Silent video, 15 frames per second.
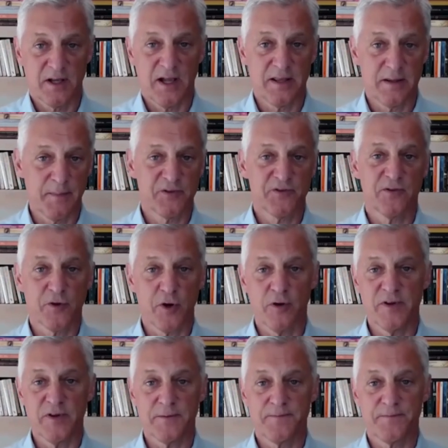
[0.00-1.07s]
in the midst of
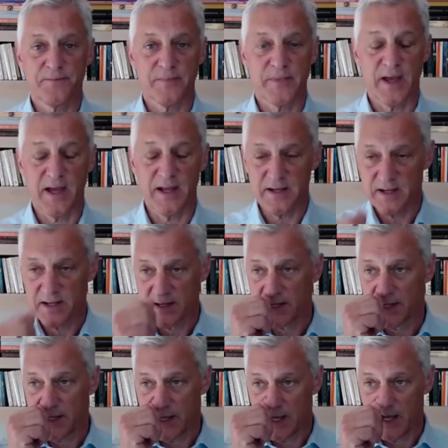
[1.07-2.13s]
COVID, and
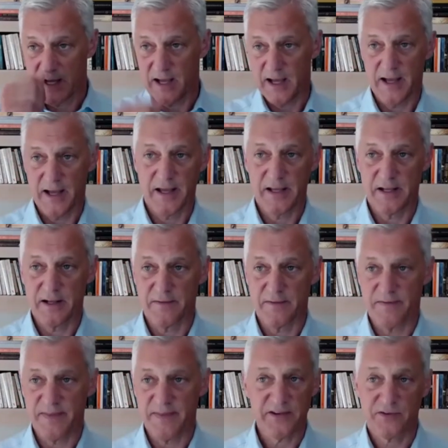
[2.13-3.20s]
uh, yeah,
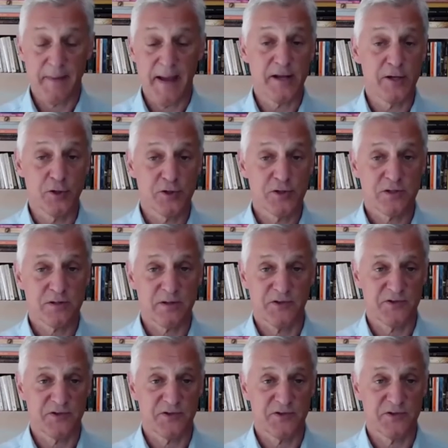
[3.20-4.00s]
that's the bad news.